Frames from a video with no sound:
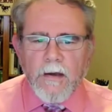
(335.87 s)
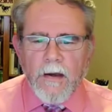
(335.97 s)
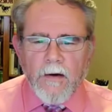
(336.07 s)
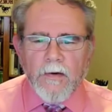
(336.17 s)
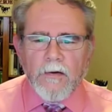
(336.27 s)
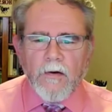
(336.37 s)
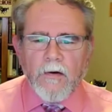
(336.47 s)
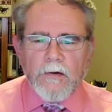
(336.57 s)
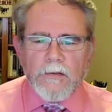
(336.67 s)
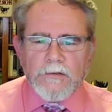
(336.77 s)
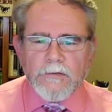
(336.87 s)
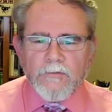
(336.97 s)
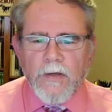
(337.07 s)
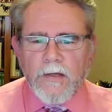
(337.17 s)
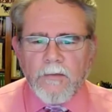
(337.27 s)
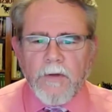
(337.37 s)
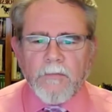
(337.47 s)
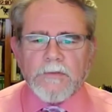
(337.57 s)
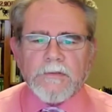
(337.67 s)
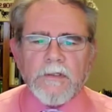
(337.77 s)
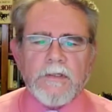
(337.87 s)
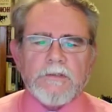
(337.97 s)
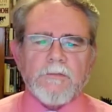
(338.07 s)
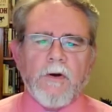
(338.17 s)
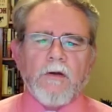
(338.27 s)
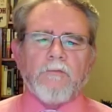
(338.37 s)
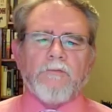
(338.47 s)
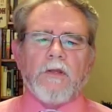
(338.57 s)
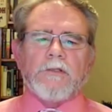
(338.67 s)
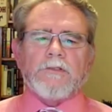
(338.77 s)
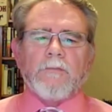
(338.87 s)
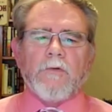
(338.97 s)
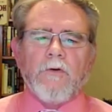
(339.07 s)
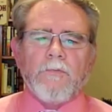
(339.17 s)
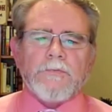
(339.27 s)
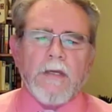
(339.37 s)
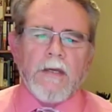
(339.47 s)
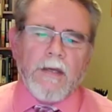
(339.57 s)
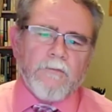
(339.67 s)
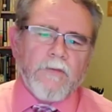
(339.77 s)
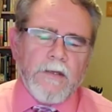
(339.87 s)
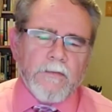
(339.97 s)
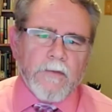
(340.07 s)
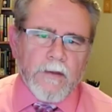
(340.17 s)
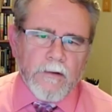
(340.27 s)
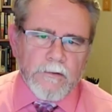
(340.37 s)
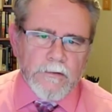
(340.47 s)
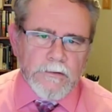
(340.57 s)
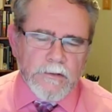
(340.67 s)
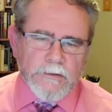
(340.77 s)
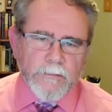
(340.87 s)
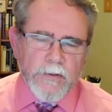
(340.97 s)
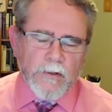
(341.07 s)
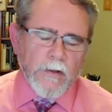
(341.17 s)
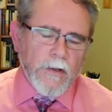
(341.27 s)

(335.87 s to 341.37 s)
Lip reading: hiring lawyers and training members to lead smaller fellowship groups if he and the elders disappear.